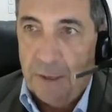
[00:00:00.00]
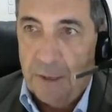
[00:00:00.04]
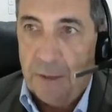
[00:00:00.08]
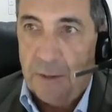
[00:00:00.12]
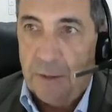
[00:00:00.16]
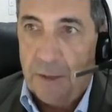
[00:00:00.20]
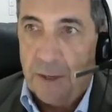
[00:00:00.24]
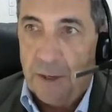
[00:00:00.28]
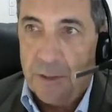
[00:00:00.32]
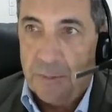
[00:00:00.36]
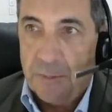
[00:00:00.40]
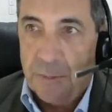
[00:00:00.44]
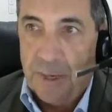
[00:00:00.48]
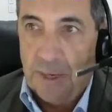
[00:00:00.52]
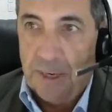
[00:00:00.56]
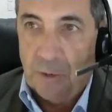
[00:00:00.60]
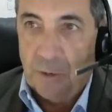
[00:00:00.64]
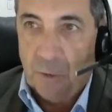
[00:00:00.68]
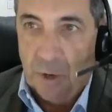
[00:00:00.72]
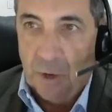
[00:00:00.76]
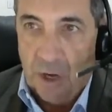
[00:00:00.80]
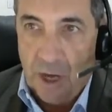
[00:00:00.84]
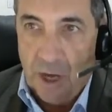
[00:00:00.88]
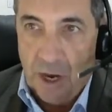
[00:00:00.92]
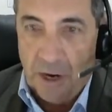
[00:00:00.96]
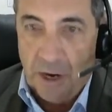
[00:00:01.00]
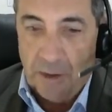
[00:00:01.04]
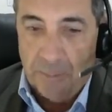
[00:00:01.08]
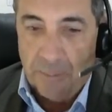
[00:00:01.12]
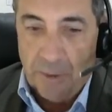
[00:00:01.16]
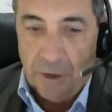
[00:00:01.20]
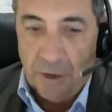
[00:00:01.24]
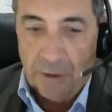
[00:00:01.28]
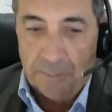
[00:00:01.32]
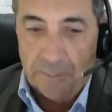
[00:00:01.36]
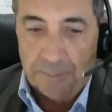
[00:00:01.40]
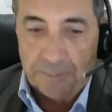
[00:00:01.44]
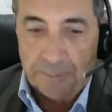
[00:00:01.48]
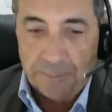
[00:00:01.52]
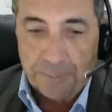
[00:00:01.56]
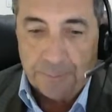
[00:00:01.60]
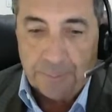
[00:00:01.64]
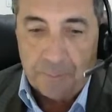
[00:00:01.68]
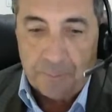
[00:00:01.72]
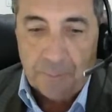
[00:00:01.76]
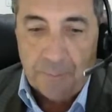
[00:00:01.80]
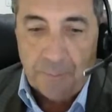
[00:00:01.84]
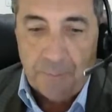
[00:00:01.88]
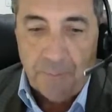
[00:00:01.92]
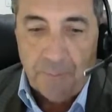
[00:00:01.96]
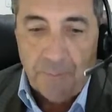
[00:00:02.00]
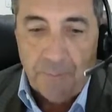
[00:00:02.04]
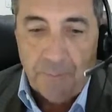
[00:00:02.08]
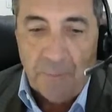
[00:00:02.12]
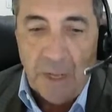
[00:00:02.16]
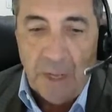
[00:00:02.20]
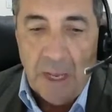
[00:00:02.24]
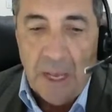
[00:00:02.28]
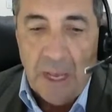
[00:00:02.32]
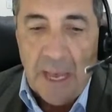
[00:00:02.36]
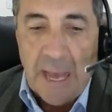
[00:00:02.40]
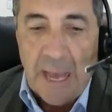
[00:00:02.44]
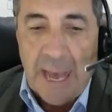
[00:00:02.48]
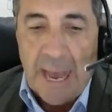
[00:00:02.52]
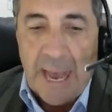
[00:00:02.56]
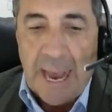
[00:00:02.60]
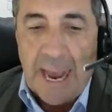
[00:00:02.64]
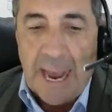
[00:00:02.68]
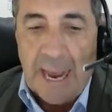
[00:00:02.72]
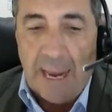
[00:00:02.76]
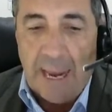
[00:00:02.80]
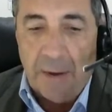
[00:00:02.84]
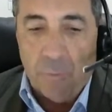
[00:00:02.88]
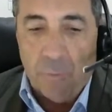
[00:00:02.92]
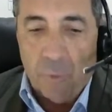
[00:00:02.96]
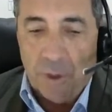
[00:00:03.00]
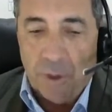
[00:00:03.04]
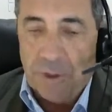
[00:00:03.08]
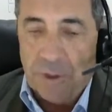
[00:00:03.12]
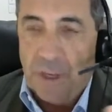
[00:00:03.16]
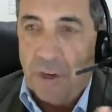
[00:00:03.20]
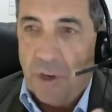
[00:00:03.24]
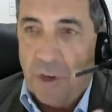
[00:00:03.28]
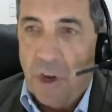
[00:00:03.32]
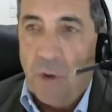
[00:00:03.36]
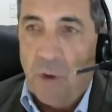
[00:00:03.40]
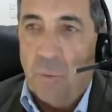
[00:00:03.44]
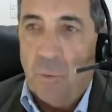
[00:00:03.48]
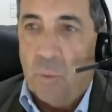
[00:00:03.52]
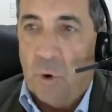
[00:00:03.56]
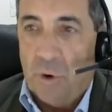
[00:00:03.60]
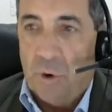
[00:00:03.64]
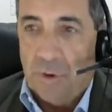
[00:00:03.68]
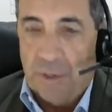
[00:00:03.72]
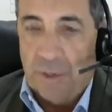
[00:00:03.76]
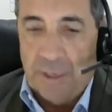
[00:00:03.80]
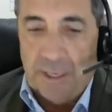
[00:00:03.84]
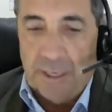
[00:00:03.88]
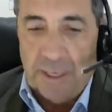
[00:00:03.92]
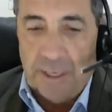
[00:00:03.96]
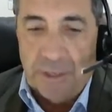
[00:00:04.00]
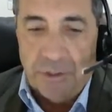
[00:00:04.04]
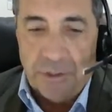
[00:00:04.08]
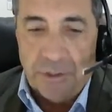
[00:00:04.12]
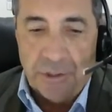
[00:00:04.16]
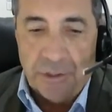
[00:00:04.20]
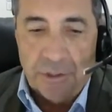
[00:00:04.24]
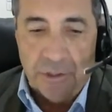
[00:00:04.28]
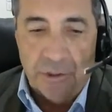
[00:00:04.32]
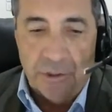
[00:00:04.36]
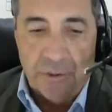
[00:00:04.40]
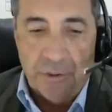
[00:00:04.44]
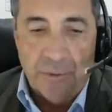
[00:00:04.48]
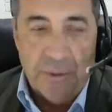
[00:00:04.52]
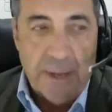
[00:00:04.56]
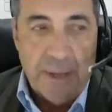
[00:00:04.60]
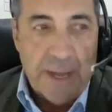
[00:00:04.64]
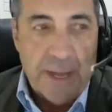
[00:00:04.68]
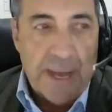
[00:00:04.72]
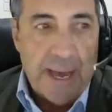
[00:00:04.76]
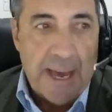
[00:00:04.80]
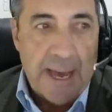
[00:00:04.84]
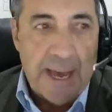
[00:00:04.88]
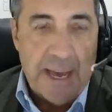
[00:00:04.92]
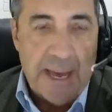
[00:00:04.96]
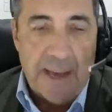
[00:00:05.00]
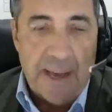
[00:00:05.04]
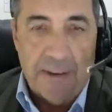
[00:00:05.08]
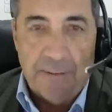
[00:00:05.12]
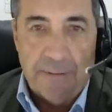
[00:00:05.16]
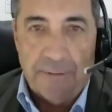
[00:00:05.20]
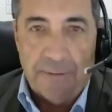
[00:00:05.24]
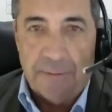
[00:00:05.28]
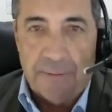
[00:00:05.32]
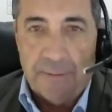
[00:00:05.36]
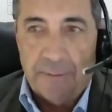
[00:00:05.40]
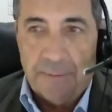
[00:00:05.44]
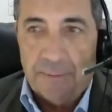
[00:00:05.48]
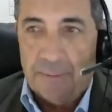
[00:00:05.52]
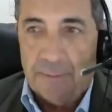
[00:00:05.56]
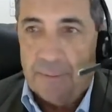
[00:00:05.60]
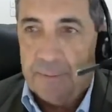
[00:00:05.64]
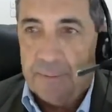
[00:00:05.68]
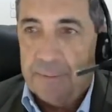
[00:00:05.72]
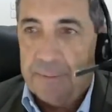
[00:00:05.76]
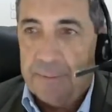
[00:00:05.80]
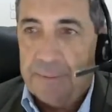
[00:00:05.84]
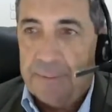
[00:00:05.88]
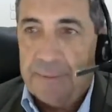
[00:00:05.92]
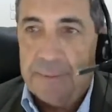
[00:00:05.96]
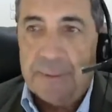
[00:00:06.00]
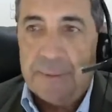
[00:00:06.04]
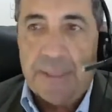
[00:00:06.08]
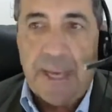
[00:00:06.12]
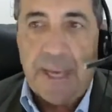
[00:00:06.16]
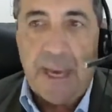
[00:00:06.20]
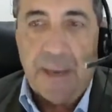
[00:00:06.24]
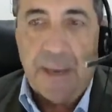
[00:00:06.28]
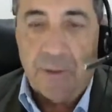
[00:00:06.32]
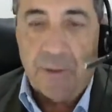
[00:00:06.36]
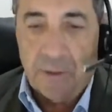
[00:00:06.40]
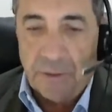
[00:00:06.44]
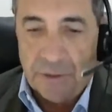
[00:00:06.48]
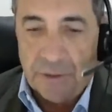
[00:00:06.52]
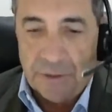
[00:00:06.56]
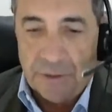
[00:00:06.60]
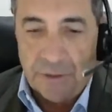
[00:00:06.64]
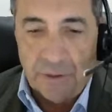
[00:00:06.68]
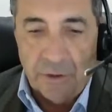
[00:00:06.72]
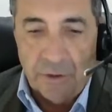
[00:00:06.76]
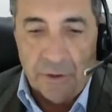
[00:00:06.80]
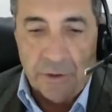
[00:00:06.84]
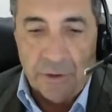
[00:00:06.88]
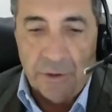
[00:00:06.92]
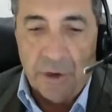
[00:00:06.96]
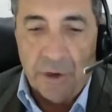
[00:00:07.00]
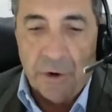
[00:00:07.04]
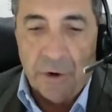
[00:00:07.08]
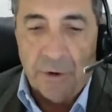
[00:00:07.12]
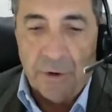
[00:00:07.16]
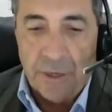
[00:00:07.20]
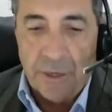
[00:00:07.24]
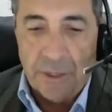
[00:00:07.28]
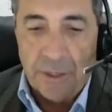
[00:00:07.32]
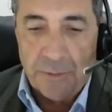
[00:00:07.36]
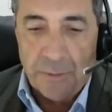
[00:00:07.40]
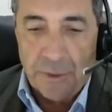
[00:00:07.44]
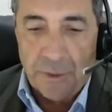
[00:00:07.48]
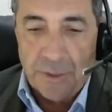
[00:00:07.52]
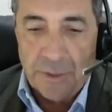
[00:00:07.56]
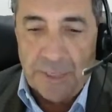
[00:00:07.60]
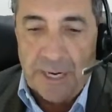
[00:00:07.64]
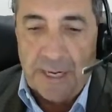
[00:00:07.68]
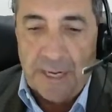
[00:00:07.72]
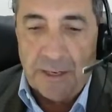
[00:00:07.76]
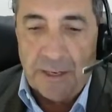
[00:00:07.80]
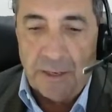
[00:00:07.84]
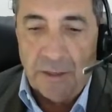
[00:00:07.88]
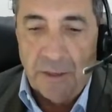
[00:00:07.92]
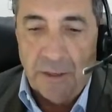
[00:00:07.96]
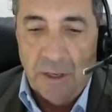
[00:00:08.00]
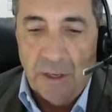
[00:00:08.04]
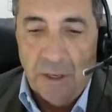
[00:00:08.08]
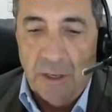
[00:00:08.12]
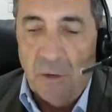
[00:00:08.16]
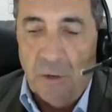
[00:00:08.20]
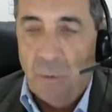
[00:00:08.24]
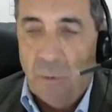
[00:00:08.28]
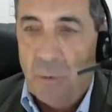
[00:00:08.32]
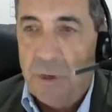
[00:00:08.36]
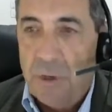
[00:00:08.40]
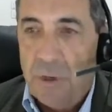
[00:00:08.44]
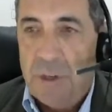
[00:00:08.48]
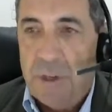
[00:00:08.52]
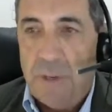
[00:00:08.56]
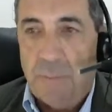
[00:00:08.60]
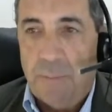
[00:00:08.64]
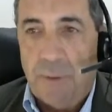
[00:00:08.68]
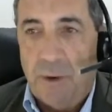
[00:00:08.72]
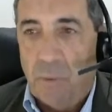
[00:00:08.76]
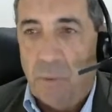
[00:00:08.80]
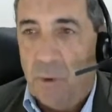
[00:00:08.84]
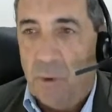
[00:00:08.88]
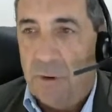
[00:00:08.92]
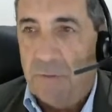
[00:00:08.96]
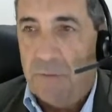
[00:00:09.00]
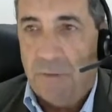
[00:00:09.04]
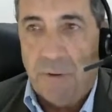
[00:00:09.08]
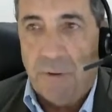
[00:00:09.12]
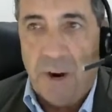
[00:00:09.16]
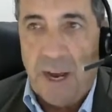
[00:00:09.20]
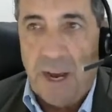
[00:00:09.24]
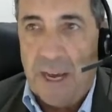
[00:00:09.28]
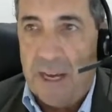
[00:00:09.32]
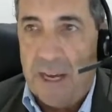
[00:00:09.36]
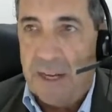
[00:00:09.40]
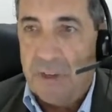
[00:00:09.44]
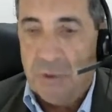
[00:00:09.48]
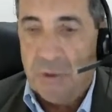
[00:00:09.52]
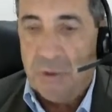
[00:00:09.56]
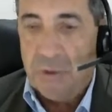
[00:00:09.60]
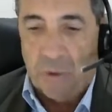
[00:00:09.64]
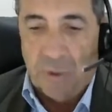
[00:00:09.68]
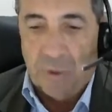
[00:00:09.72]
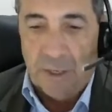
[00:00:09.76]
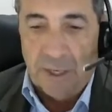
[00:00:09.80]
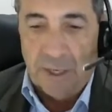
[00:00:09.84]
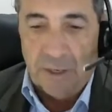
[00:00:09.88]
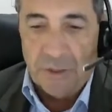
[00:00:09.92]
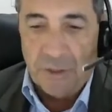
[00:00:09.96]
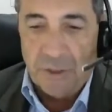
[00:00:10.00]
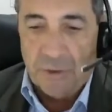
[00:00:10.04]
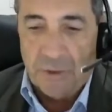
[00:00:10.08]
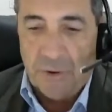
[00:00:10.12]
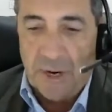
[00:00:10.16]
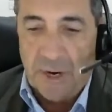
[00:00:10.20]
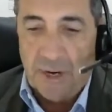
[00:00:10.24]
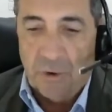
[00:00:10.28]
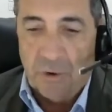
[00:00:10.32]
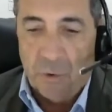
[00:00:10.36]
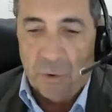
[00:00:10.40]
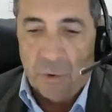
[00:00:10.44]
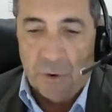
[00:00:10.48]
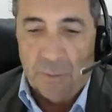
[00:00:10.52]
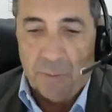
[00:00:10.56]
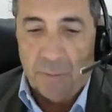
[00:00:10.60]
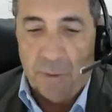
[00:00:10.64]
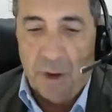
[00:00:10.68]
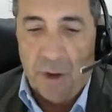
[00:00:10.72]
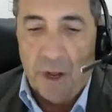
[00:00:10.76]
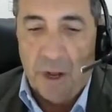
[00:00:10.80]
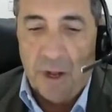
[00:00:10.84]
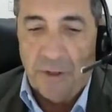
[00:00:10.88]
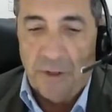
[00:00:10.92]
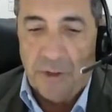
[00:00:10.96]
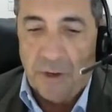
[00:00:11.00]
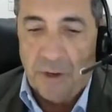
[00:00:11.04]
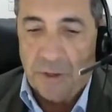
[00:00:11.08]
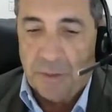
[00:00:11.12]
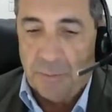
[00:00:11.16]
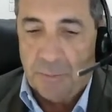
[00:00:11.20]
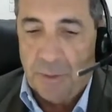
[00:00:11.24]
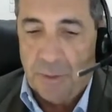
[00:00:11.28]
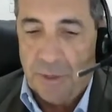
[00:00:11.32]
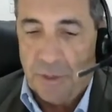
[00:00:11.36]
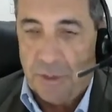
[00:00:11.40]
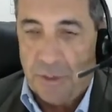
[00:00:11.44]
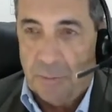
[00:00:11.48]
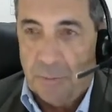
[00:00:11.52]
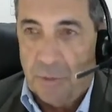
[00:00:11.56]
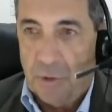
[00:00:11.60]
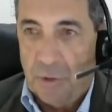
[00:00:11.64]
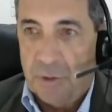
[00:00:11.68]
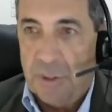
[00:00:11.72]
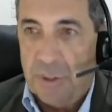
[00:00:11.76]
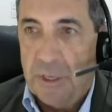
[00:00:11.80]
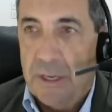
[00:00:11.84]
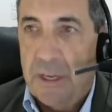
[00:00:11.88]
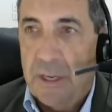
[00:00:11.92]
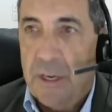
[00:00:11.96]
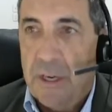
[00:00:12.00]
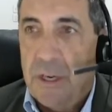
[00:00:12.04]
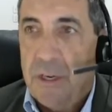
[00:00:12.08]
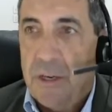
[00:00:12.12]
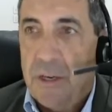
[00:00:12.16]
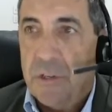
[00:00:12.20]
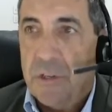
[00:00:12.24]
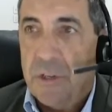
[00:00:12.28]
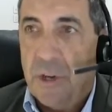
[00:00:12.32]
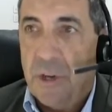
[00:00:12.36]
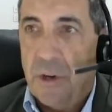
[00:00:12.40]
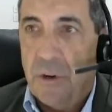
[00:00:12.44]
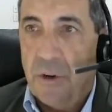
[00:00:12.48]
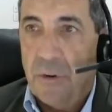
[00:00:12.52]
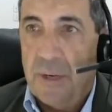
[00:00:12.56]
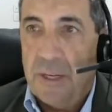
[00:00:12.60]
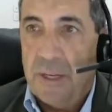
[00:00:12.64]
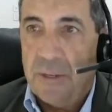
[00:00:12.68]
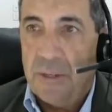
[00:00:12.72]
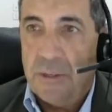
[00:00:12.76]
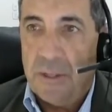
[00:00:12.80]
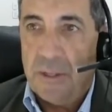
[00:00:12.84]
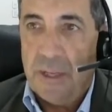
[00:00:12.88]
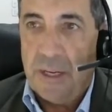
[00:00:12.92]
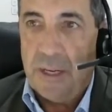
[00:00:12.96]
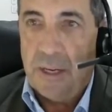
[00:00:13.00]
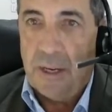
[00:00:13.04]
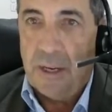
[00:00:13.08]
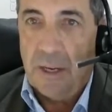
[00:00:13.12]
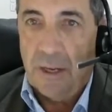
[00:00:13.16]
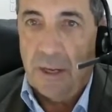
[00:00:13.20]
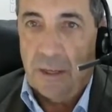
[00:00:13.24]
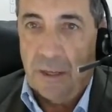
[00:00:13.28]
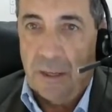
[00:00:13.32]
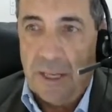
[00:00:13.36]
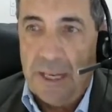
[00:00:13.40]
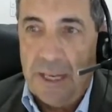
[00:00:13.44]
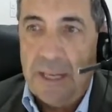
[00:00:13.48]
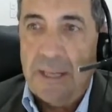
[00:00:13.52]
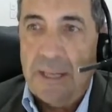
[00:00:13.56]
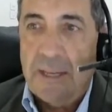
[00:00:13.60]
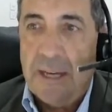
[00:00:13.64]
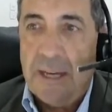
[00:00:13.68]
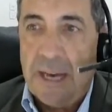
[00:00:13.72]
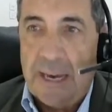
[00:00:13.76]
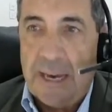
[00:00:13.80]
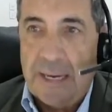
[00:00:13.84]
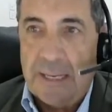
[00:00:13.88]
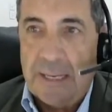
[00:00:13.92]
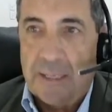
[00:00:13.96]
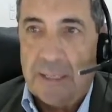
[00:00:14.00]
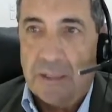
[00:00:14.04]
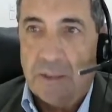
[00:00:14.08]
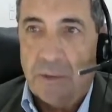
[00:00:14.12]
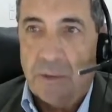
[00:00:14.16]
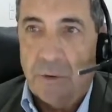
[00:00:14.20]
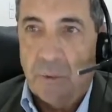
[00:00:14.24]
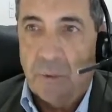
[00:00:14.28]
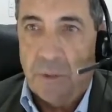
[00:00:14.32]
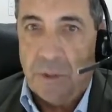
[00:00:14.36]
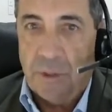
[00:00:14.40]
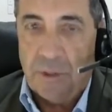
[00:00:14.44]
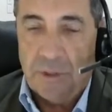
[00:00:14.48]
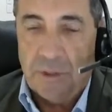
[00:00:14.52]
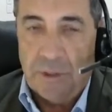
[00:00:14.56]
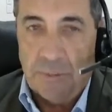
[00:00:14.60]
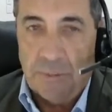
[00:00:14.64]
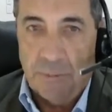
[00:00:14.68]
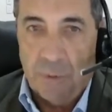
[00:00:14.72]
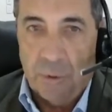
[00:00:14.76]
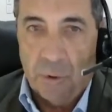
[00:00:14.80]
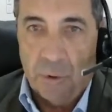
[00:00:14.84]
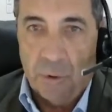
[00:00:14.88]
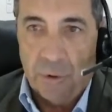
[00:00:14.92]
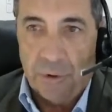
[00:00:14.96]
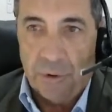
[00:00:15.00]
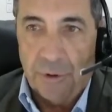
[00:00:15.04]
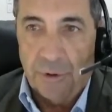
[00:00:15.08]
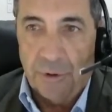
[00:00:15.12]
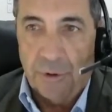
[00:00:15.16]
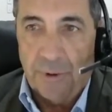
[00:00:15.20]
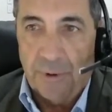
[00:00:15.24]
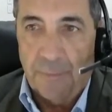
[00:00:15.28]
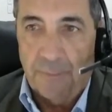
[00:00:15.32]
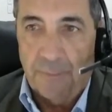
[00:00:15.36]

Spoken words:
that is being relied upon. And what they don't want is to have countless authorities presented which simply rephrase or illustrate or apply those principles. So it's the lead case which is important